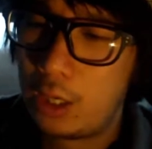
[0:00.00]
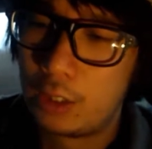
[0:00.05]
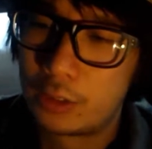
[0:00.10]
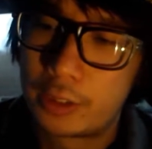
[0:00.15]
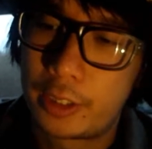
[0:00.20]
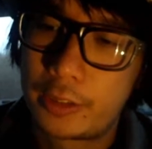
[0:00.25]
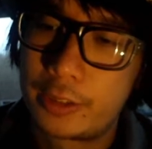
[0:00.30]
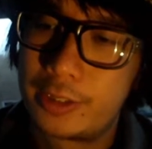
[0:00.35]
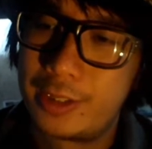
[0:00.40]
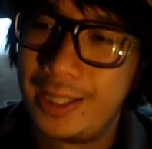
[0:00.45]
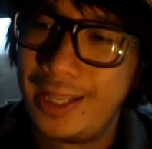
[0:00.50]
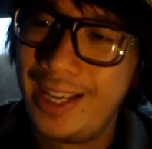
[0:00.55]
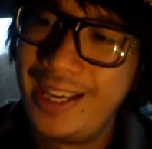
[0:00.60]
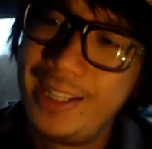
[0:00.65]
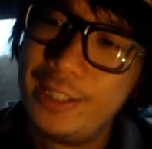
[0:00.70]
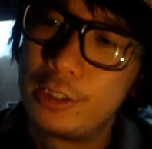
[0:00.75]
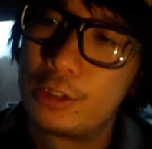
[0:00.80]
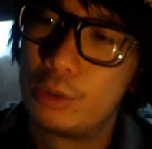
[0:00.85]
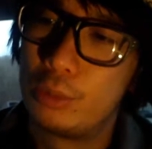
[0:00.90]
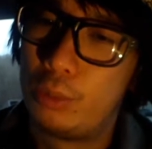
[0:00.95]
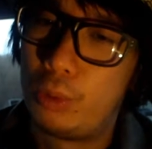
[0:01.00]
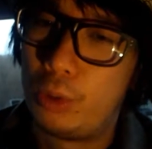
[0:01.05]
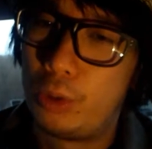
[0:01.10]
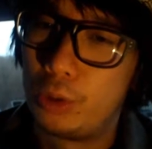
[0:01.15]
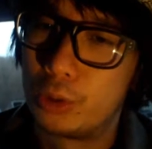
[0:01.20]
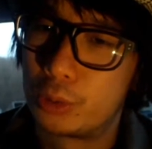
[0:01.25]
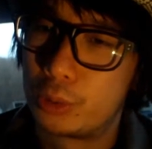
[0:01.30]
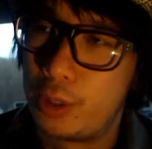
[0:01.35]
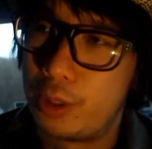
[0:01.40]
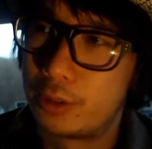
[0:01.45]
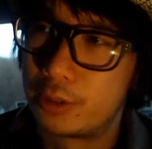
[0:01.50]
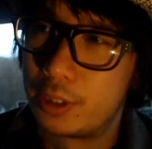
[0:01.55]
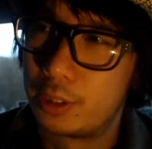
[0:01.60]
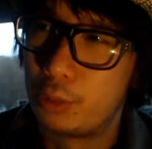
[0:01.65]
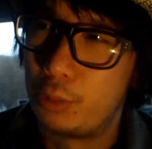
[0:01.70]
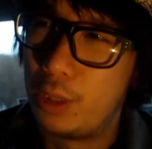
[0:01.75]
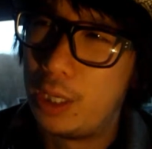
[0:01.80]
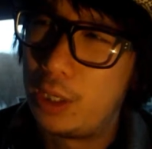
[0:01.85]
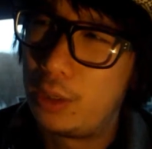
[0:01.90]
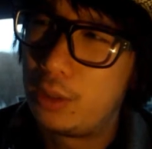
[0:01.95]
I started to hit into walls where I was
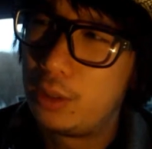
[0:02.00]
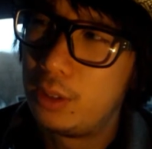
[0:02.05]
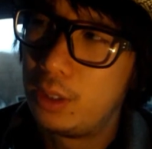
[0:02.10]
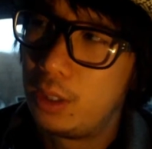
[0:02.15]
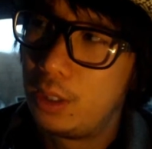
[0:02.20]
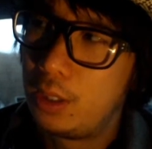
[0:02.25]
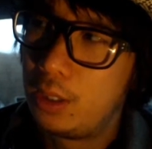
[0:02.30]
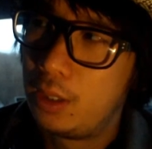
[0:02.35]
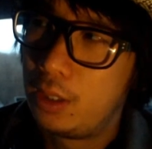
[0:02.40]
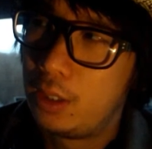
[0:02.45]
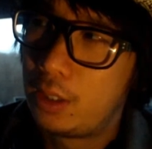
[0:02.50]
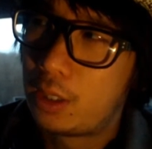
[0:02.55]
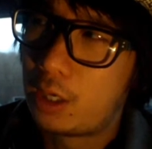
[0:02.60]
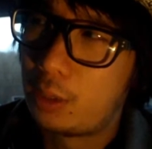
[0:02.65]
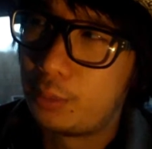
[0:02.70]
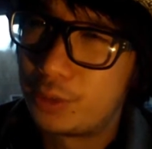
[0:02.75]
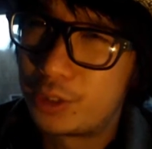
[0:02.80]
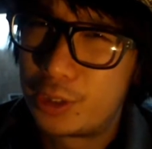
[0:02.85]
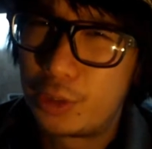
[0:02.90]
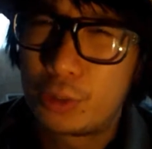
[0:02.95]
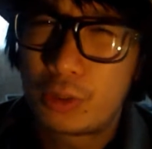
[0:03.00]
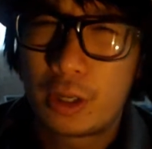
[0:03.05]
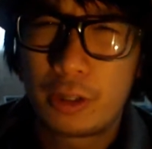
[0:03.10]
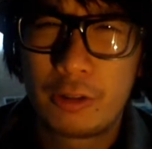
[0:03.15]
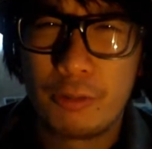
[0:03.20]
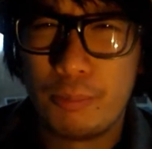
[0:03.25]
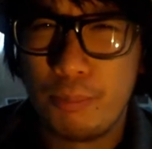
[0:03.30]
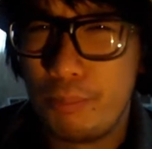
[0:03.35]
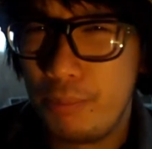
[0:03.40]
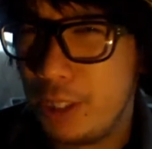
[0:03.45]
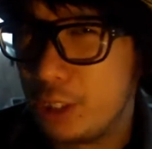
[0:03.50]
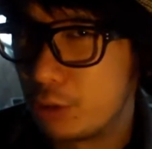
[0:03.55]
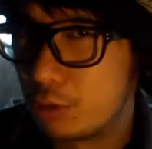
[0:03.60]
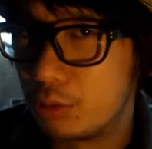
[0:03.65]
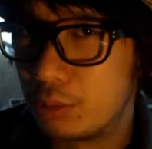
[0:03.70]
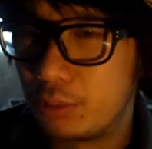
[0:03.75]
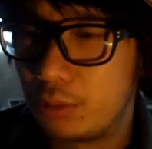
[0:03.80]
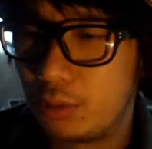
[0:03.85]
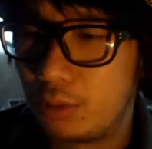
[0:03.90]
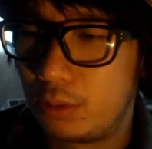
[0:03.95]
like, well, I'm still kind of
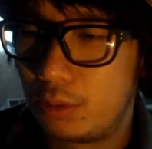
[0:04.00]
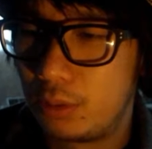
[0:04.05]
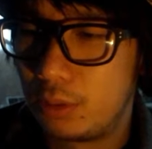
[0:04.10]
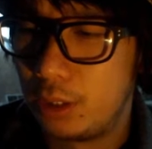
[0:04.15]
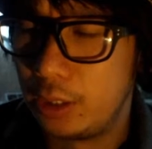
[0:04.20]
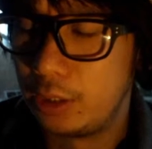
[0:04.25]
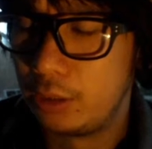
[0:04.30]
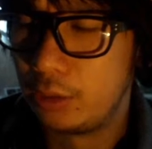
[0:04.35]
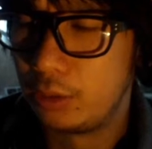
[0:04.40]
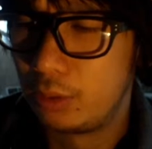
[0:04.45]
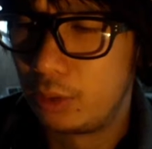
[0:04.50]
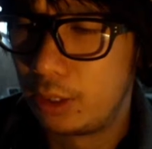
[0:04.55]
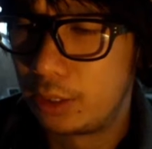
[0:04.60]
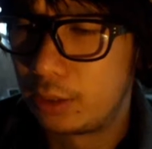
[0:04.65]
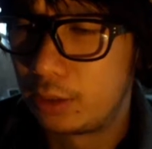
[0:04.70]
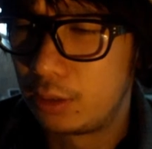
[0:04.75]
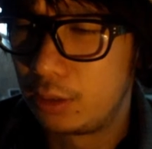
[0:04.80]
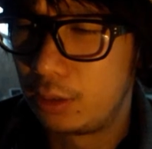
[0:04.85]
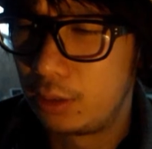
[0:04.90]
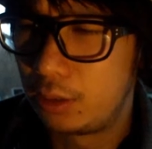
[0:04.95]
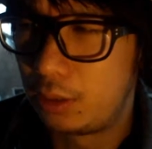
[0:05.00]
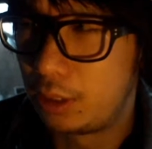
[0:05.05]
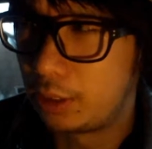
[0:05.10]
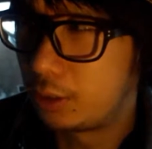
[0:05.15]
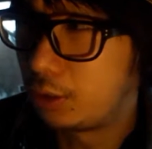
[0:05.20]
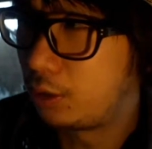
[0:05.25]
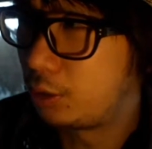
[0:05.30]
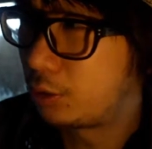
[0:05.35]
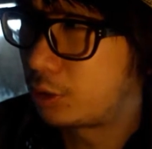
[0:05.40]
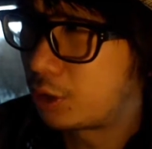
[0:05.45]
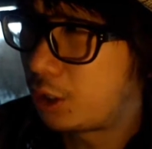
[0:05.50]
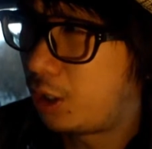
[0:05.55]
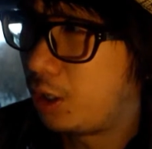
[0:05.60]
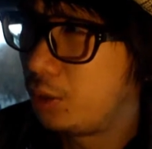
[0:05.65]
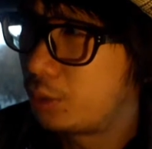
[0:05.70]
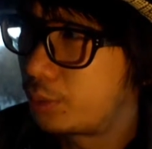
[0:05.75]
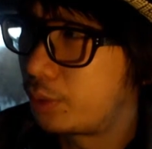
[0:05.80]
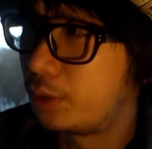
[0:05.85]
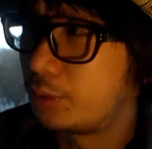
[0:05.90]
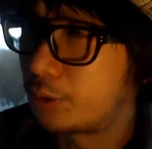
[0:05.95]
miserable. Like, like there are
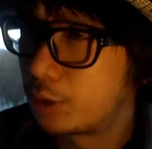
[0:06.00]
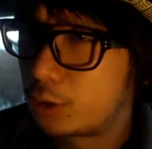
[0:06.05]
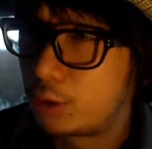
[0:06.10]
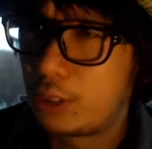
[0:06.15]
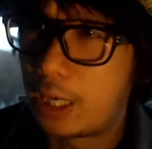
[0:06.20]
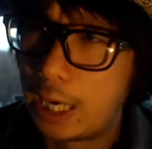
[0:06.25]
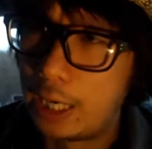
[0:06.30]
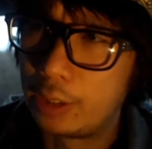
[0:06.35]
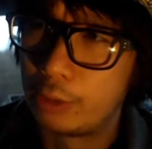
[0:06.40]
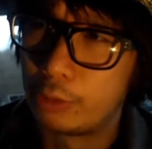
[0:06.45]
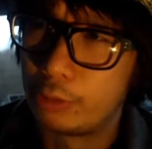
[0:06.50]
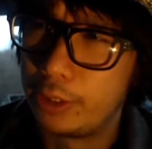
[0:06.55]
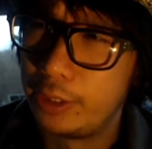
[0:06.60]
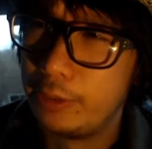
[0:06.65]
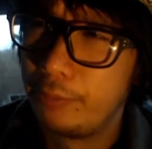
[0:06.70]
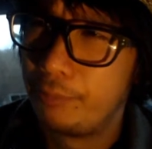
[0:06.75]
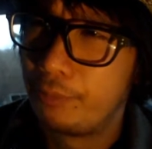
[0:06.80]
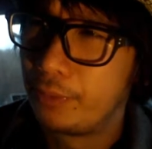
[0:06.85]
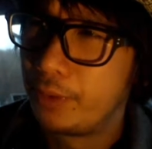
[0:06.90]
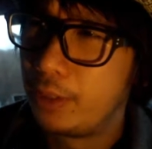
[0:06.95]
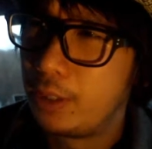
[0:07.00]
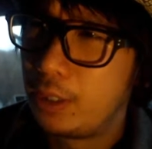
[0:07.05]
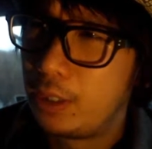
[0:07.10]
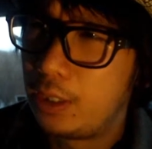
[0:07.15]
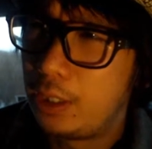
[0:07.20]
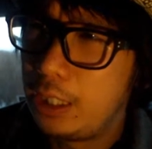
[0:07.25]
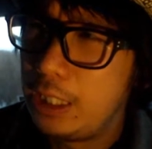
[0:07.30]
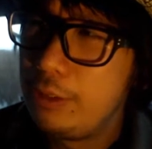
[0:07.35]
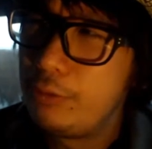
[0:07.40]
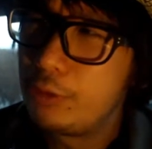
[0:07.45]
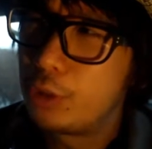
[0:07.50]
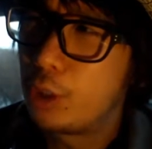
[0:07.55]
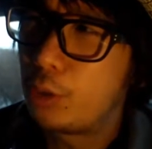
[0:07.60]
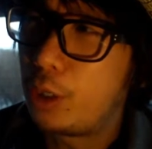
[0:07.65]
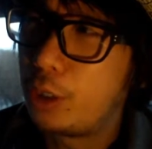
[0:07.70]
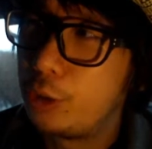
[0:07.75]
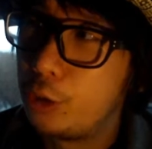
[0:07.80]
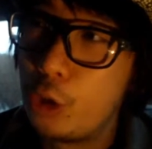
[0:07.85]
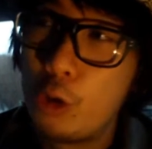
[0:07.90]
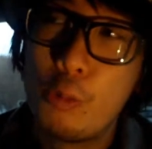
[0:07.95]
times when I'm still angry, even though
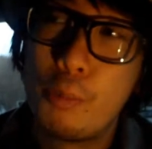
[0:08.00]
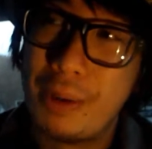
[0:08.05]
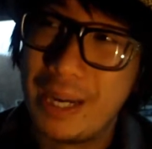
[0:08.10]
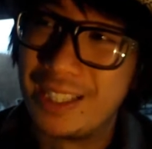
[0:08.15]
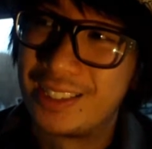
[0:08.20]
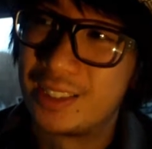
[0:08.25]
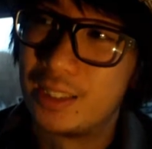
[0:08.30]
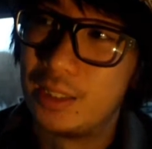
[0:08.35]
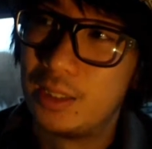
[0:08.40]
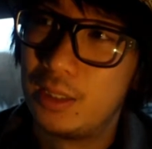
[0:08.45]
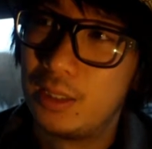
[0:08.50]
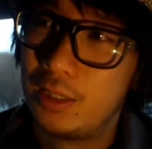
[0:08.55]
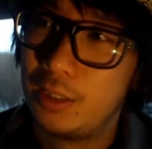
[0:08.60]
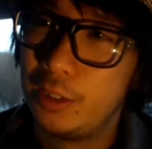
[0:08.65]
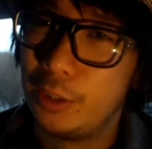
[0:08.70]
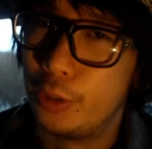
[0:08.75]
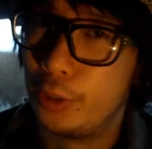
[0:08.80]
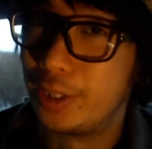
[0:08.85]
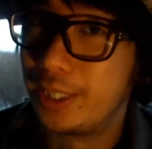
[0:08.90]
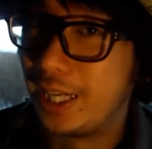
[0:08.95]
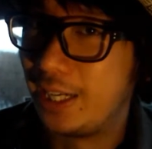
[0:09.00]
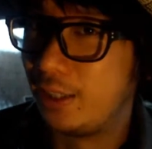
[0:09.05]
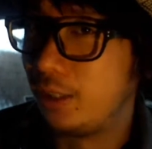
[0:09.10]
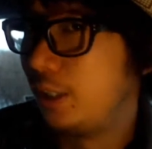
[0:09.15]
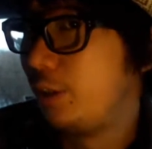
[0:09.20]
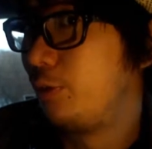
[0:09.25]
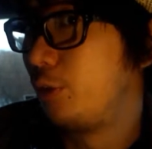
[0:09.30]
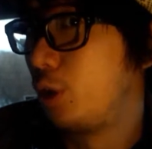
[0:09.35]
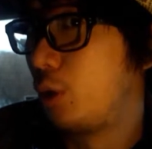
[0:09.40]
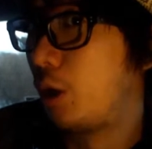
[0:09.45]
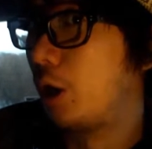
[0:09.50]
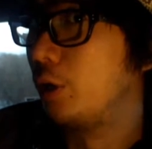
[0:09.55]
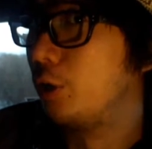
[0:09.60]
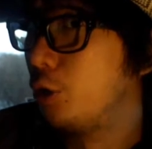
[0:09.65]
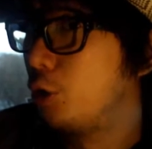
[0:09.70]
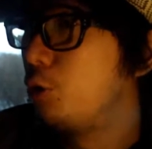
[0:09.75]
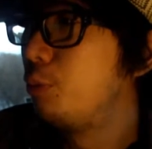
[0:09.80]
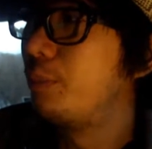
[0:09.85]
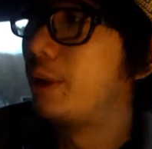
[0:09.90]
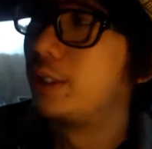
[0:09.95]
I know better. Again, even though I
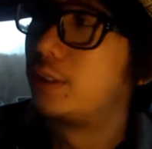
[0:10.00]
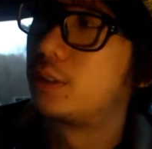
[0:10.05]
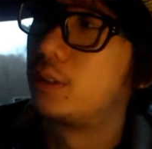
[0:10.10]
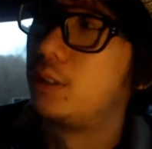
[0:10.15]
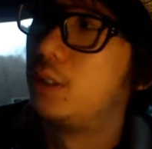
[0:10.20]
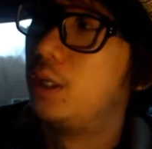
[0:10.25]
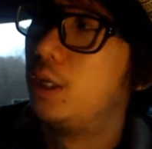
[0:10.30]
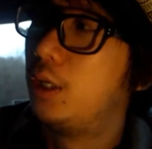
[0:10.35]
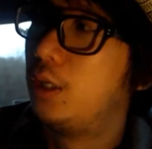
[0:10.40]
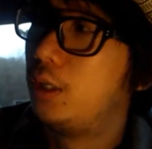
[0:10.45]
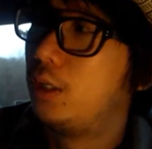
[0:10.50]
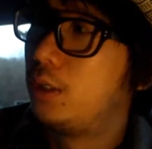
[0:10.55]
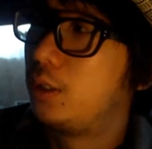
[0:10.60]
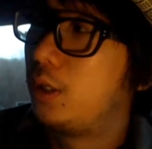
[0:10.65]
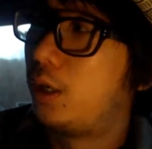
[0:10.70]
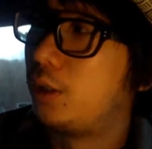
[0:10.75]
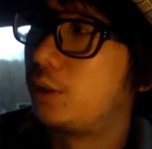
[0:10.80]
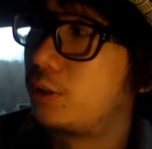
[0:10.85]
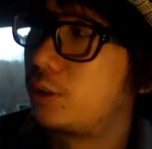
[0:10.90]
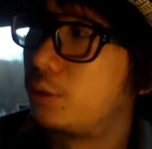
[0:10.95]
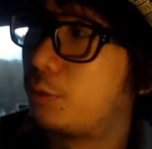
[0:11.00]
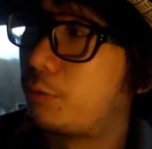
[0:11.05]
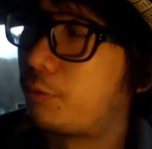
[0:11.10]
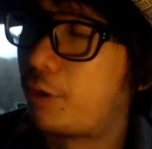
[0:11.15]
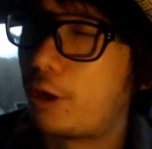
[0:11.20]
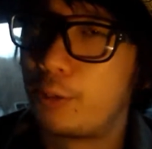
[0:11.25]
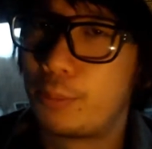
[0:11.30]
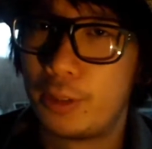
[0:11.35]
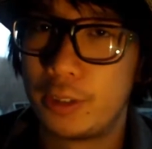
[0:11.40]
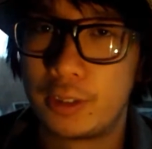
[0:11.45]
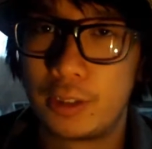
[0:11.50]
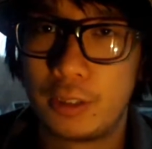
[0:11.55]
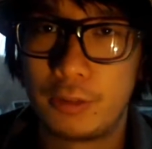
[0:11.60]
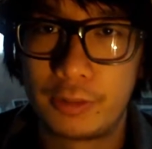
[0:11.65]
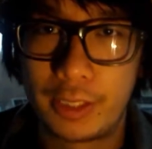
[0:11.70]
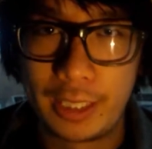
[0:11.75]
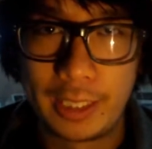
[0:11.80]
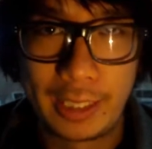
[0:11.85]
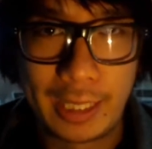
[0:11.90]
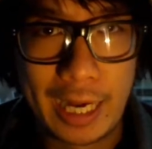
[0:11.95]
know better, I still find
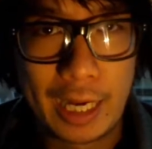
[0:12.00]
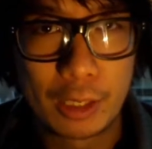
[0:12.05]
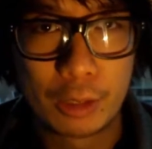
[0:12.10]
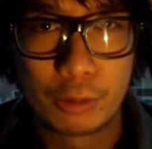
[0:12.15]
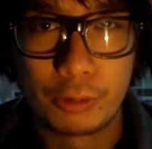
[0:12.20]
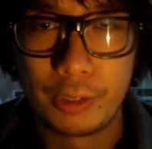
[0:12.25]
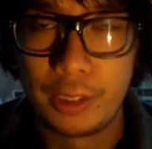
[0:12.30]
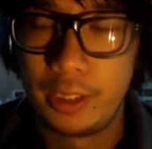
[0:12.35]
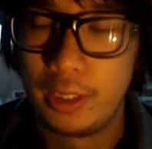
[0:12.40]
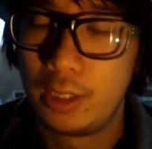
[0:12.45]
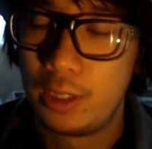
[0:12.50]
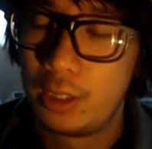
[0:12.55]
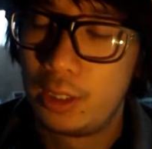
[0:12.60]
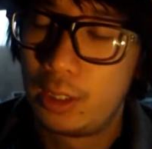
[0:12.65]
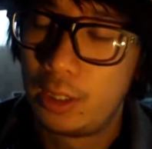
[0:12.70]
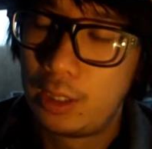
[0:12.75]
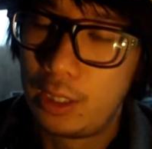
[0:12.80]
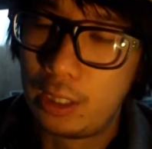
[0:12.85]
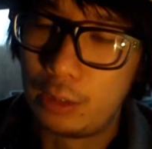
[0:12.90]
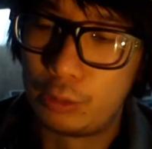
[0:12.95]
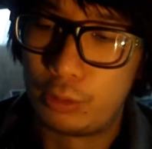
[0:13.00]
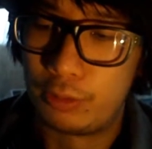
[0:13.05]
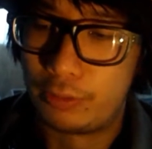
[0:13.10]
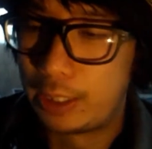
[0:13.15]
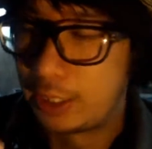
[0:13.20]
myself getting angry, and all